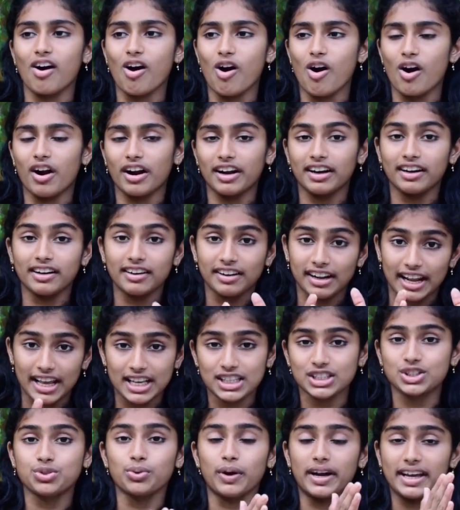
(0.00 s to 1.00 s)
on
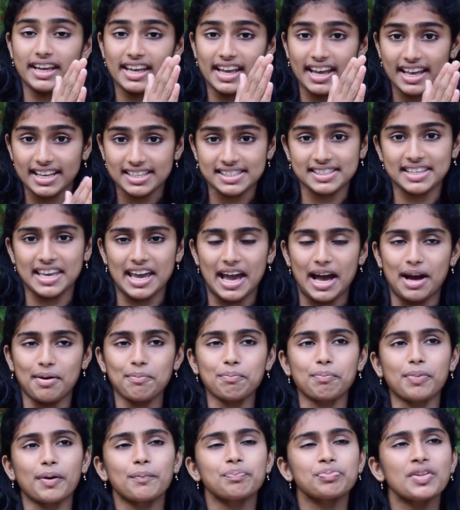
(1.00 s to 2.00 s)
Race to IAS
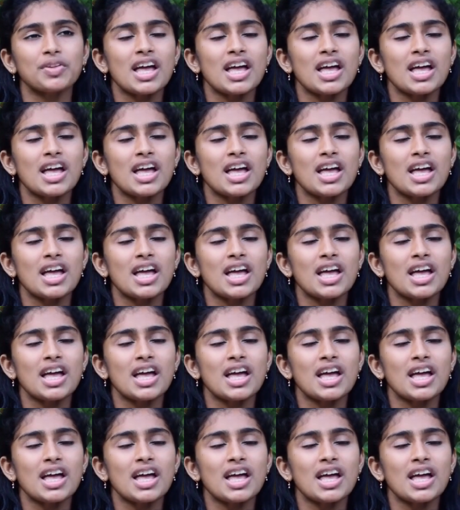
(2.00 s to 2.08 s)
camp.